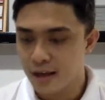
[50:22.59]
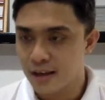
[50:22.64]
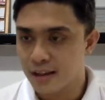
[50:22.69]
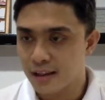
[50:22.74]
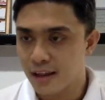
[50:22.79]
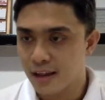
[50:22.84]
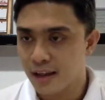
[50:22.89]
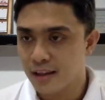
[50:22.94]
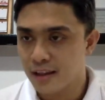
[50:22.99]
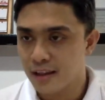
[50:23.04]

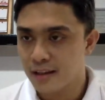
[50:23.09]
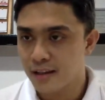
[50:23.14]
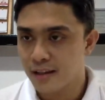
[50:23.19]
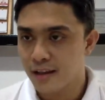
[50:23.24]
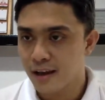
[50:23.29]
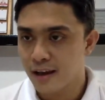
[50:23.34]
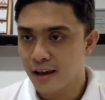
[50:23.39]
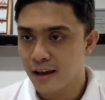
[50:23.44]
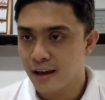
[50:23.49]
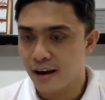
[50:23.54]
then
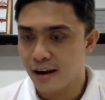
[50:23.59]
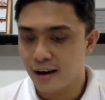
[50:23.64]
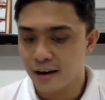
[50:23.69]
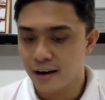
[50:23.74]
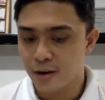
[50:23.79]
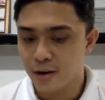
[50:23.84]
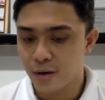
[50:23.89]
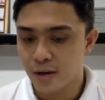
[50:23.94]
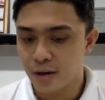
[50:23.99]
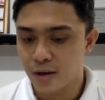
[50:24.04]

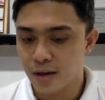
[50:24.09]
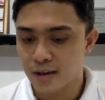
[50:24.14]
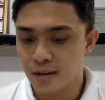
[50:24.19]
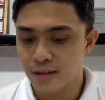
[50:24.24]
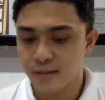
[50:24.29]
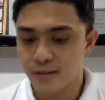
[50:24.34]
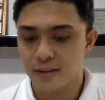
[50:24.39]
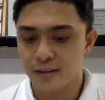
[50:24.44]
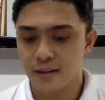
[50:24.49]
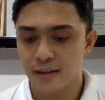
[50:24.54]
you
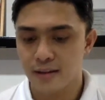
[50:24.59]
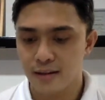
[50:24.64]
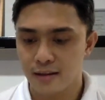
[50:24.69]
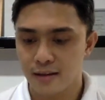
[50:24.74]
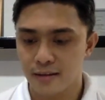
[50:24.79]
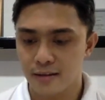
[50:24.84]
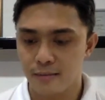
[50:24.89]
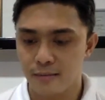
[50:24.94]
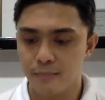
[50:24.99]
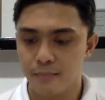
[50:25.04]
can
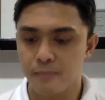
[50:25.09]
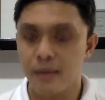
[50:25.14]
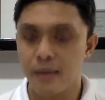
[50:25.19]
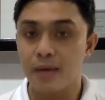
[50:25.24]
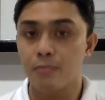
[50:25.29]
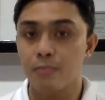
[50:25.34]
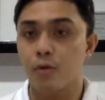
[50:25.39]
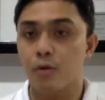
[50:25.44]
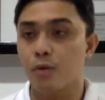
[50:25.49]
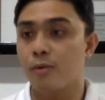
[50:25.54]

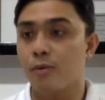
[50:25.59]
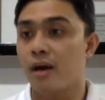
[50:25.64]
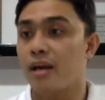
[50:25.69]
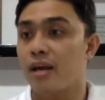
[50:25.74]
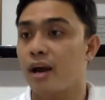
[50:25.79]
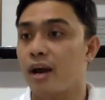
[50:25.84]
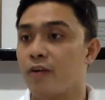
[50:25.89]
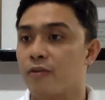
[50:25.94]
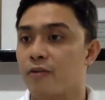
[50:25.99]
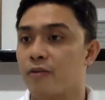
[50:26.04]
make more money
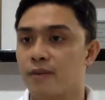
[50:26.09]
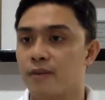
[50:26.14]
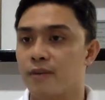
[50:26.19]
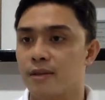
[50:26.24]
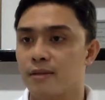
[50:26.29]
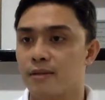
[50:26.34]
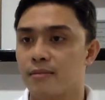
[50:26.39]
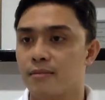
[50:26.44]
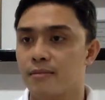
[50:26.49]
out of it,